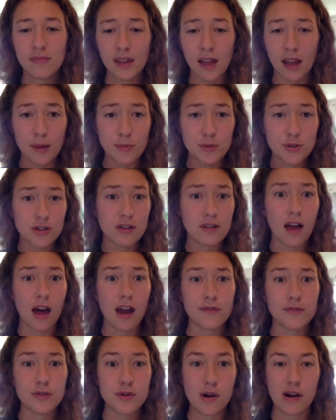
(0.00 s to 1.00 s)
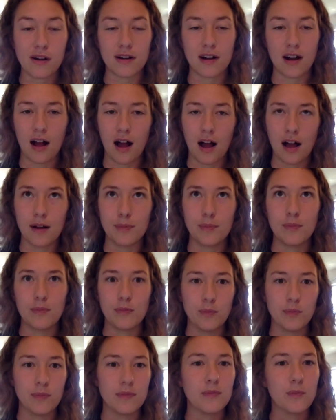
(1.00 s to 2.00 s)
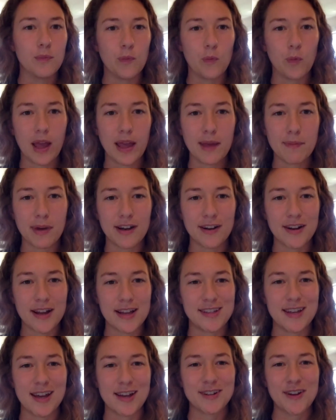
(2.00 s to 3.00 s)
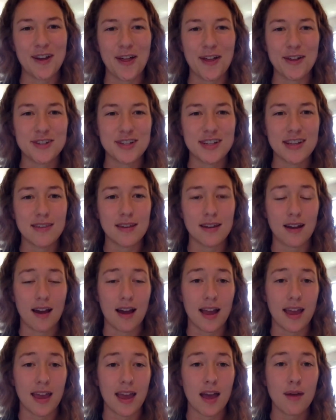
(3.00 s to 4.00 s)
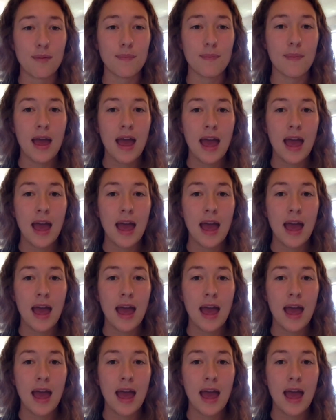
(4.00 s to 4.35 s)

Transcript: I'm sure a lot of you are way better at technology than I am,